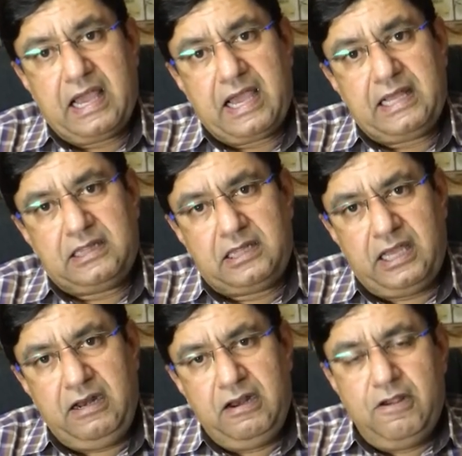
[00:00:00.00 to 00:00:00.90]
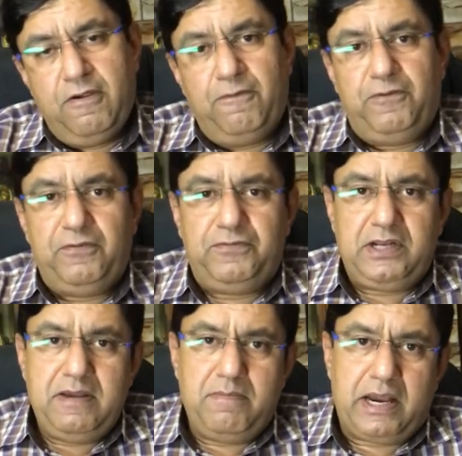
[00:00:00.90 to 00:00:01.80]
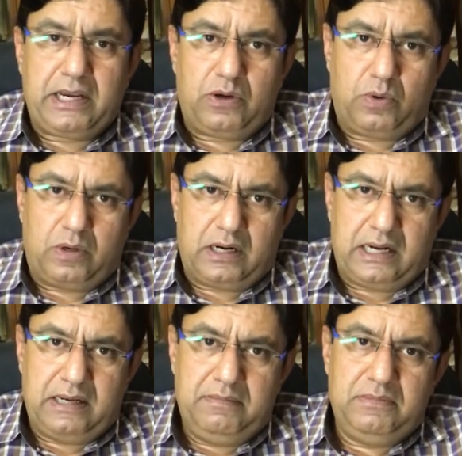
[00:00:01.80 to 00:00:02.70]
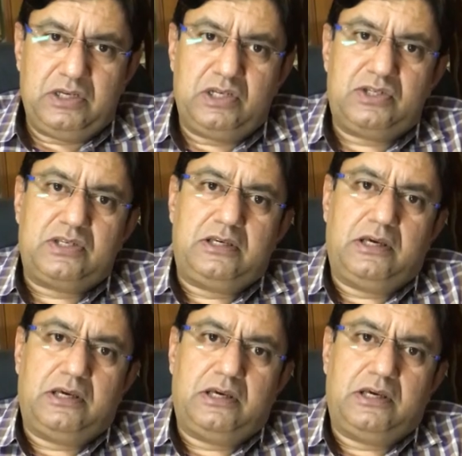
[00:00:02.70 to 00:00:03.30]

and then 50 microgram is